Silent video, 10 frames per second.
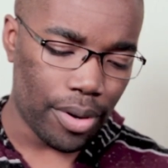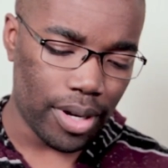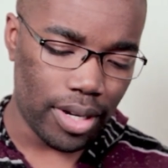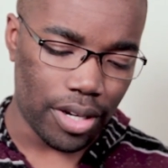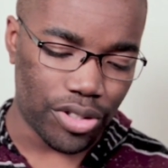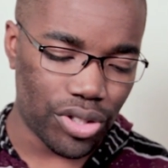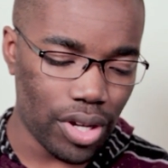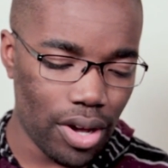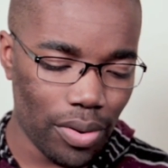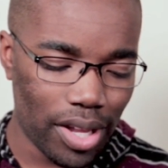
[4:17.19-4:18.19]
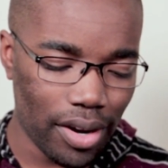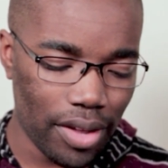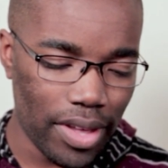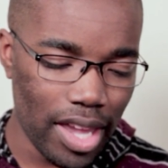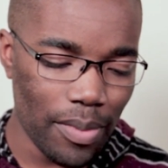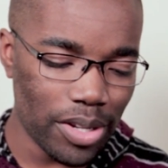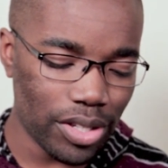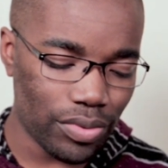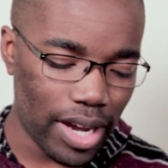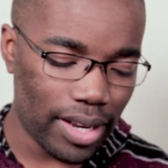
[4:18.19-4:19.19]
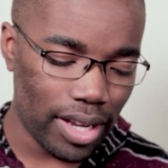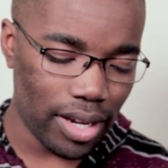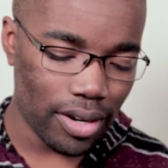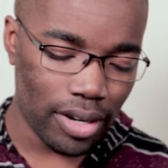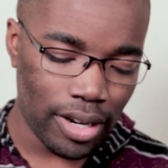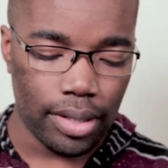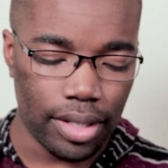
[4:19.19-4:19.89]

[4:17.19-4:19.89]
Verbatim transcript: put in here. So here are the images right here.